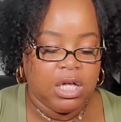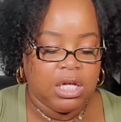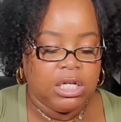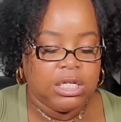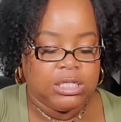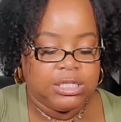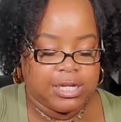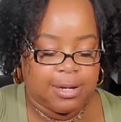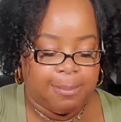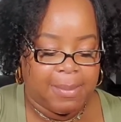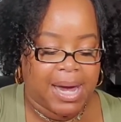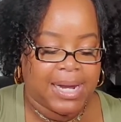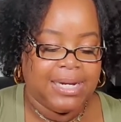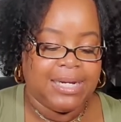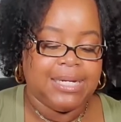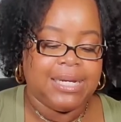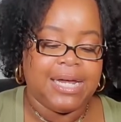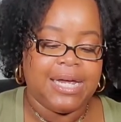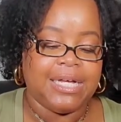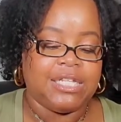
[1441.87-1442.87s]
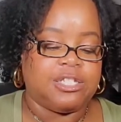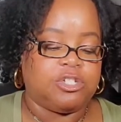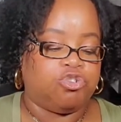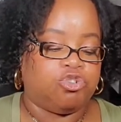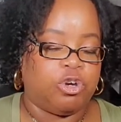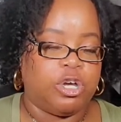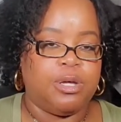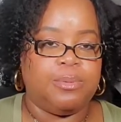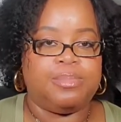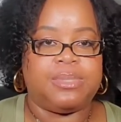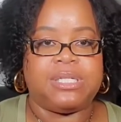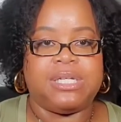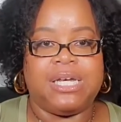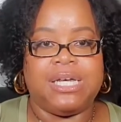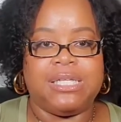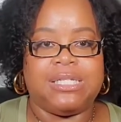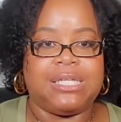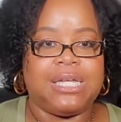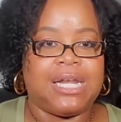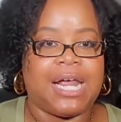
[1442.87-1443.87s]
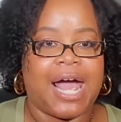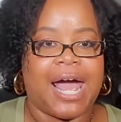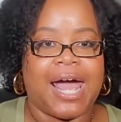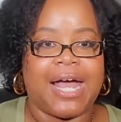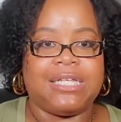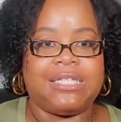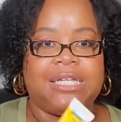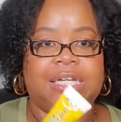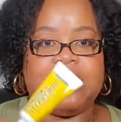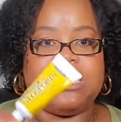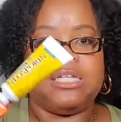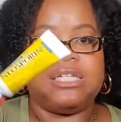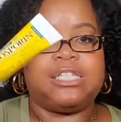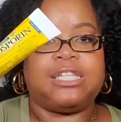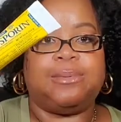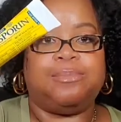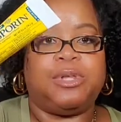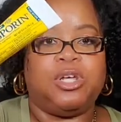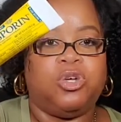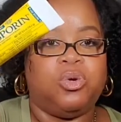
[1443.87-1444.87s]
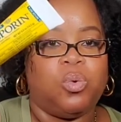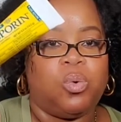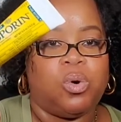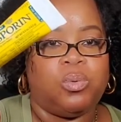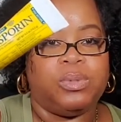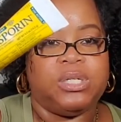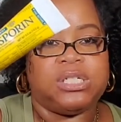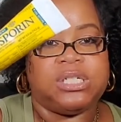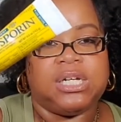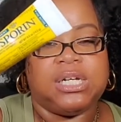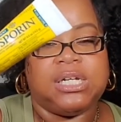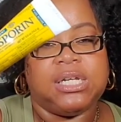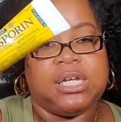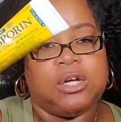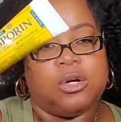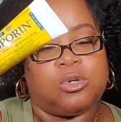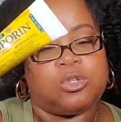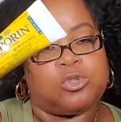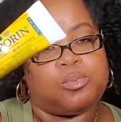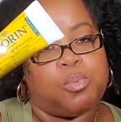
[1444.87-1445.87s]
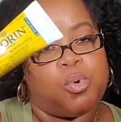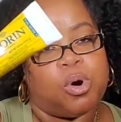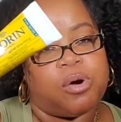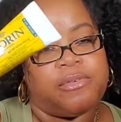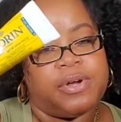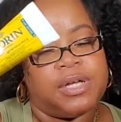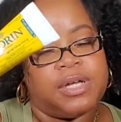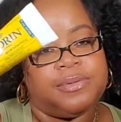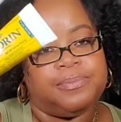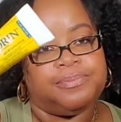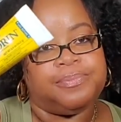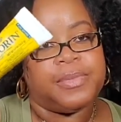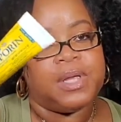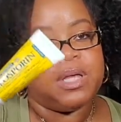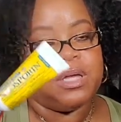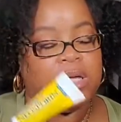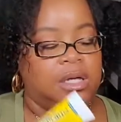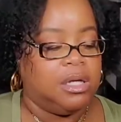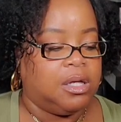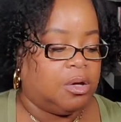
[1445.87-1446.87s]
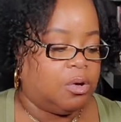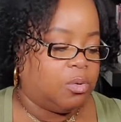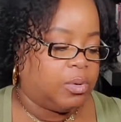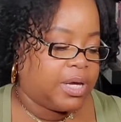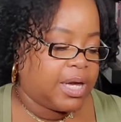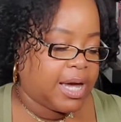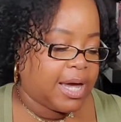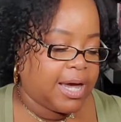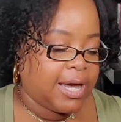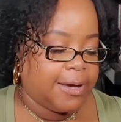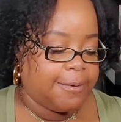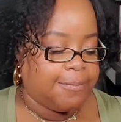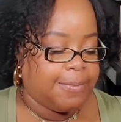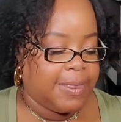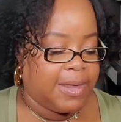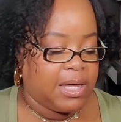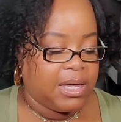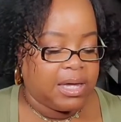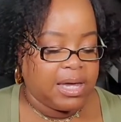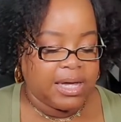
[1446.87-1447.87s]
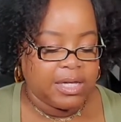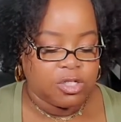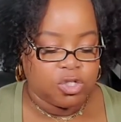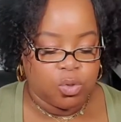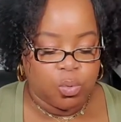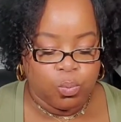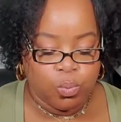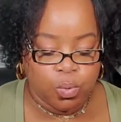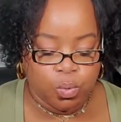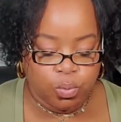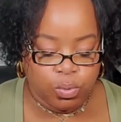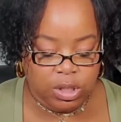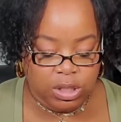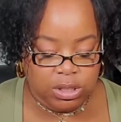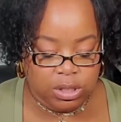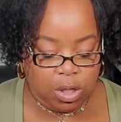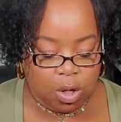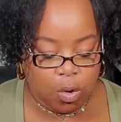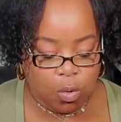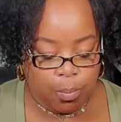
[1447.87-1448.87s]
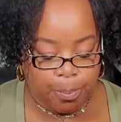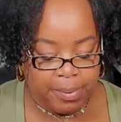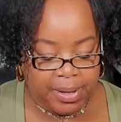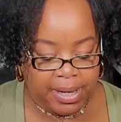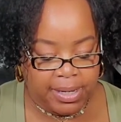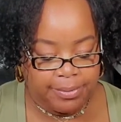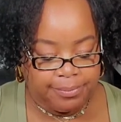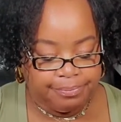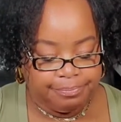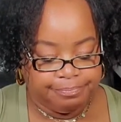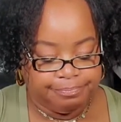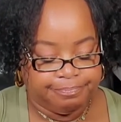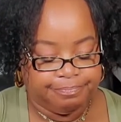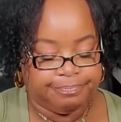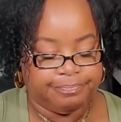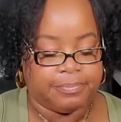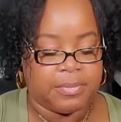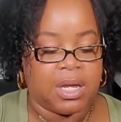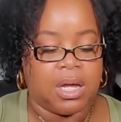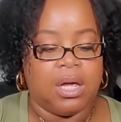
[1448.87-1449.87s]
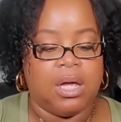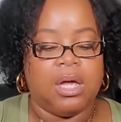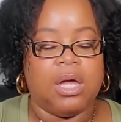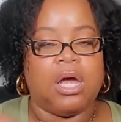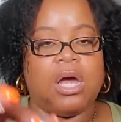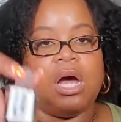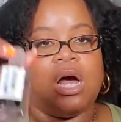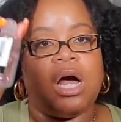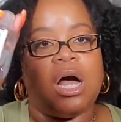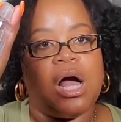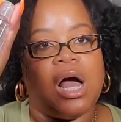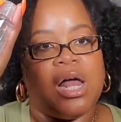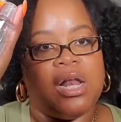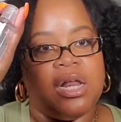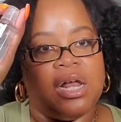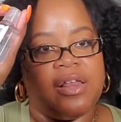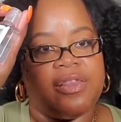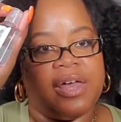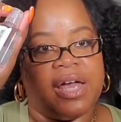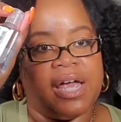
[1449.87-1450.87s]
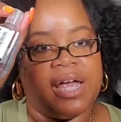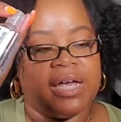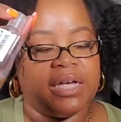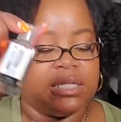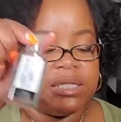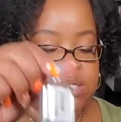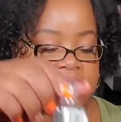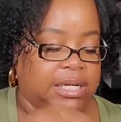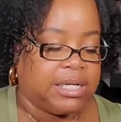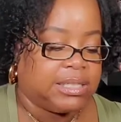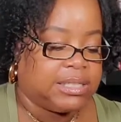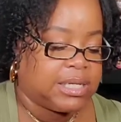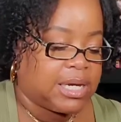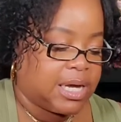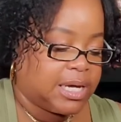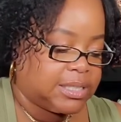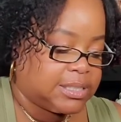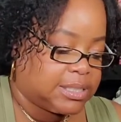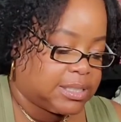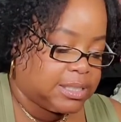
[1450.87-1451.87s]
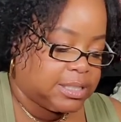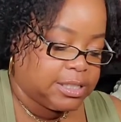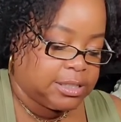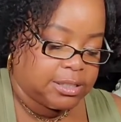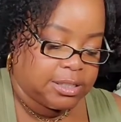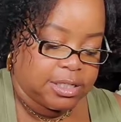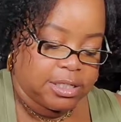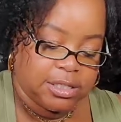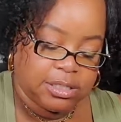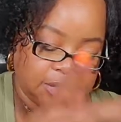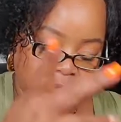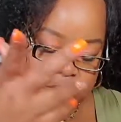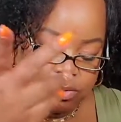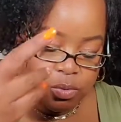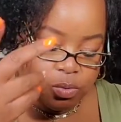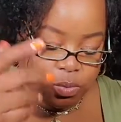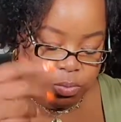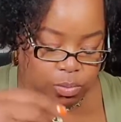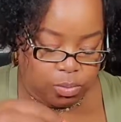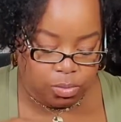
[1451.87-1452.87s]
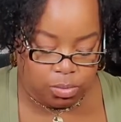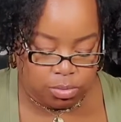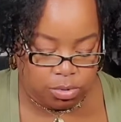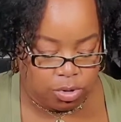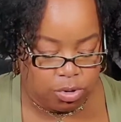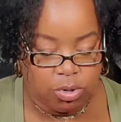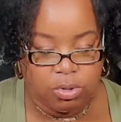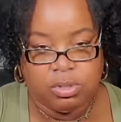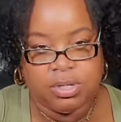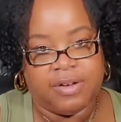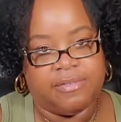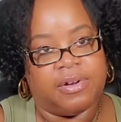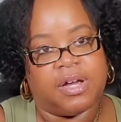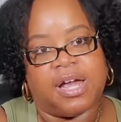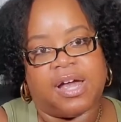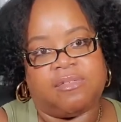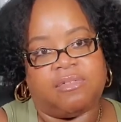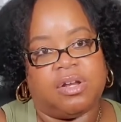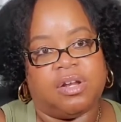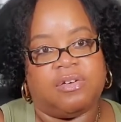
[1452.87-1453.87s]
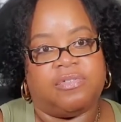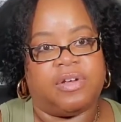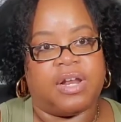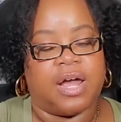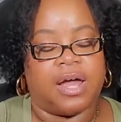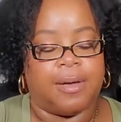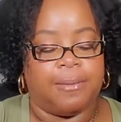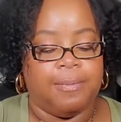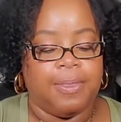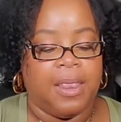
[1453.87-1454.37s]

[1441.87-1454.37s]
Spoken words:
Somebody nicks, trips, gets in an accident, is something, you always need Neosporin, okay? In case the wound is open. Another hand sanitizer, because who, you never have enough of that.